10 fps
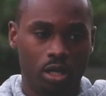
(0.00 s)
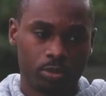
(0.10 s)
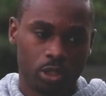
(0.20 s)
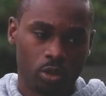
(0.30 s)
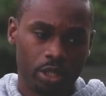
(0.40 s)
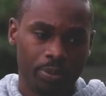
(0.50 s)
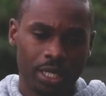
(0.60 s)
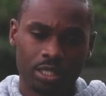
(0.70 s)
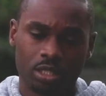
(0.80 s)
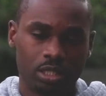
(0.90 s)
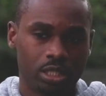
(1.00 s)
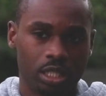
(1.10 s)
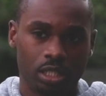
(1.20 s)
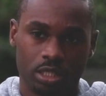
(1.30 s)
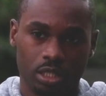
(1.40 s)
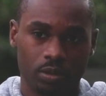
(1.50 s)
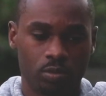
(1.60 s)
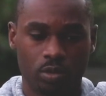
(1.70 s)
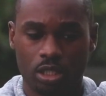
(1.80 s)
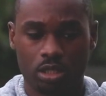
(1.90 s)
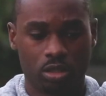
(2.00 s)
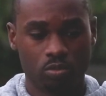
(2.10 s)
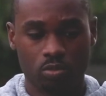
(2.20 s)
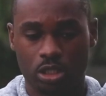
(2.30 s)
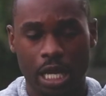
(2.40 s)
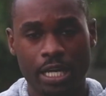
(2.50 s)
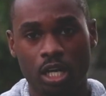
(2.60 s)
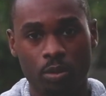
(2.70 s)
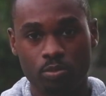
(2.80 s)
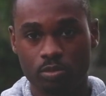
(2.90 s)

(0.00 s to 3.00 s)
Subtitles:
So he basically said, listen, just sign up,